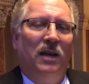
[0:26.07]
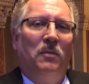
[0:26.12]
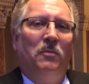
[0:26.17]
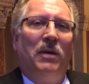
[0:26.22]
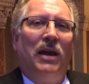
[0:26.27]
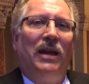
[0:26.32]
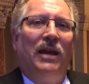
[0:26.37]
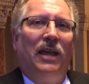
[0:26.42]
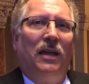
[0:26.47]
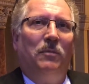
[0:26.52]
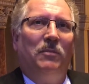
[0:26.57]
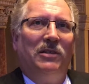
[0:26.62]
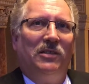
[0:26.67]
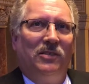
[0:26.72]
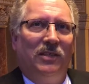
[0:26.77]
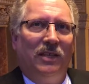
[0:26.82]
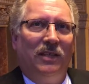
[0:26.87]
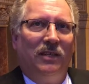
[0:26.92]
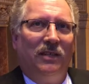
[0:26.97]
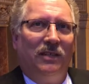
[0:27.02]
My name is
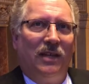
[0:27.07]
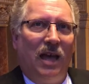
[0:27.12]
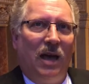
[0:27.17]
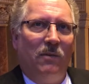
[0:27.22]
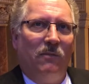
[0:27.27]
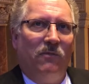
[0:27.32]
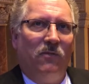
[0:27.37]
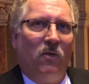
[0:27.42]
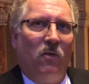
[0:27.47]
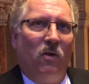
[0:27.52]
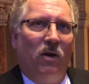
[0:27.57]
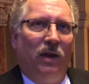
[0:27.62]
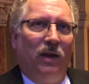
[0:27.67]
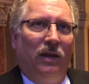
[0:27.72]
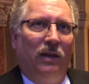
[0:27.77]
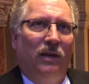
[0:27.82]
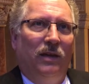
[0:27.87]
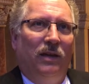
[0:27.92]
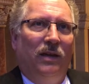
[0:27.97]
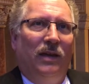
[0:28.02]
Deacon Tom Foye,
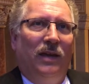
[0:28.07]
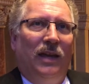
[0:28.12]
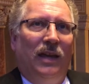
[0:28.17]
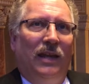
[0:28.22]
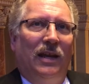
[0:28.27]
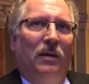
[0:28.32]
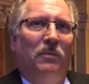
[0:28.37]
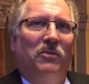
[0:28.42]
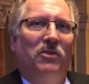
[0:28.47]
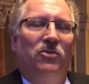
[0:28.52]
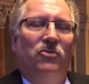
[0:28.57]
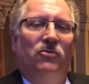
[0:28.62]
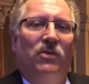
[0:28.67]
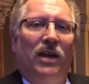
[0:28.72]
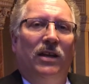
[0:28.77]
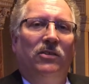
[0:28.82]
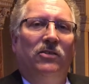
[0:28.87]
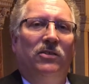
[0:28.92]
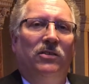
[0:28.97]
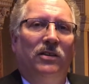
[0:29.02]
and I'm the
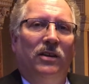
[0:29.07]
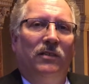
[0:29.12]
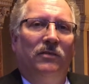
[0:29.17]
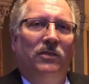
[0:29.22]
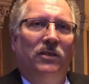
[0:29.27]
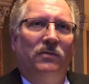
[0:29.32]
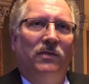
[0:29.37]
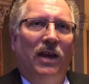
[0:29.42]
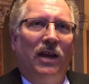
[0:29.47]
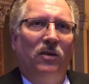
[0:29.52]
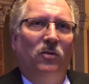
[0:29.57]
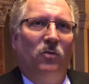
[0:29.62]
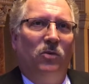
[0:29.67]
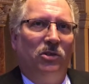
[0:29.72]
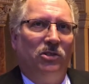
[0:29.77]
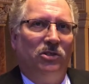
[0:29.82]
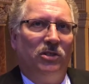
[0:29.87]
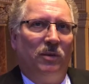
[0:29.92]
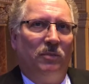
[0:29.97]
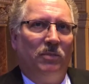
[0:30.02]
Director of Divine
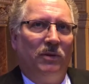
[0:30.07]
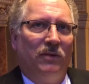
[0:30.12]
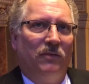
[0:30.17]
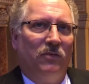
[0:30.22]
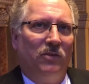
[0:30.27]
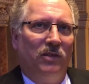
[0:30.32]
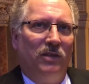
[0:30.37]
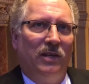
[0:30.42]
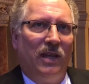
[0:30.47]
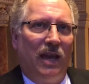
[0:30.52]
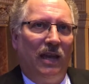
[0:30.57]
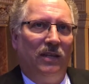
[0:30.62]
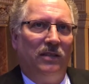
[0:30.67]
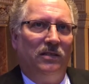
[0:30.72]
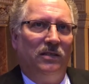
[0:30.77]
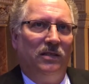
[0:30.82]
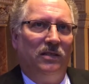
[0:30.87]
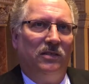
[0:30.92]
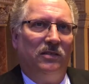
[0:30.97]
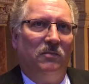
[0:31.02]
Worship for the
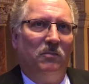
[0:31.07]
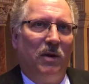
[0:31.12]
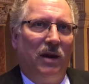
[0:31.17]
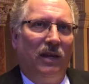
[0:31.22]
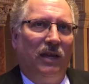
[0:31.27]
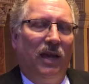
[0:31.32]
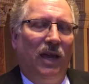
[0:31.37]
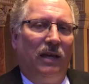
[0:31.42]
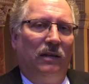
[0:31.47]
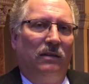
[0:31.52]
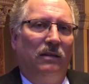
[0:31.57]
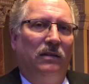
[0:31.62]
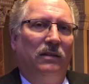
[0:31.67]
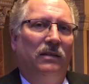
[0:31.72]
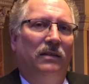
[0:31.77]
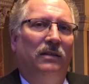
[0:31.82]
Diocese of Marquette.